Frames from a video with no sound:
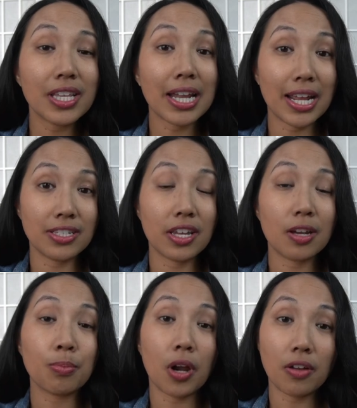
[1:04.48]
that Isaiah
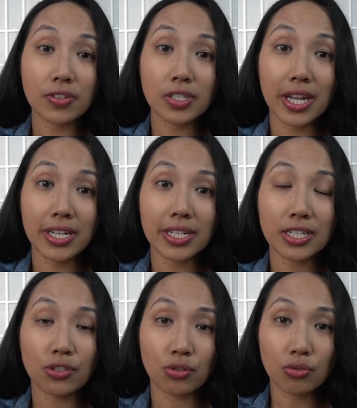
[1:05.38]
prophesied
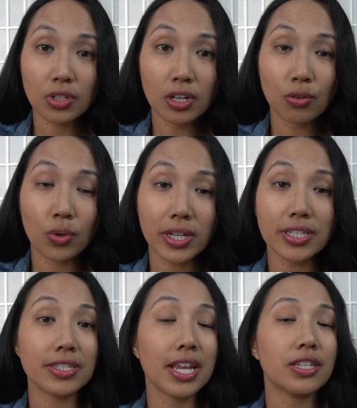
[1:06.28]
in Judah
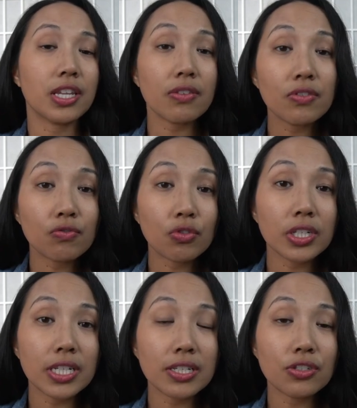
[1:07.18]
was
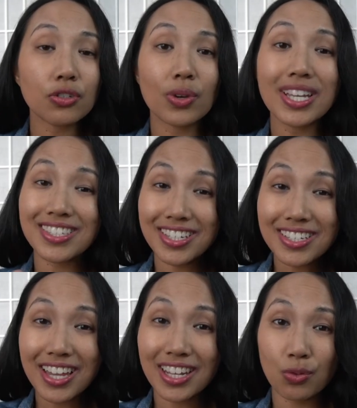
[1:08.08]
740 to
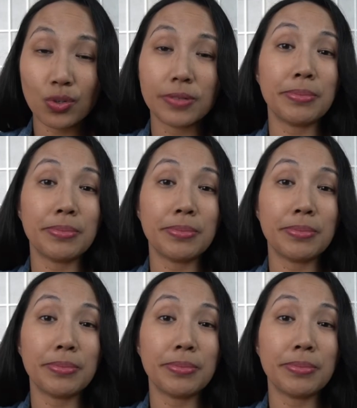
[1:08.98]
681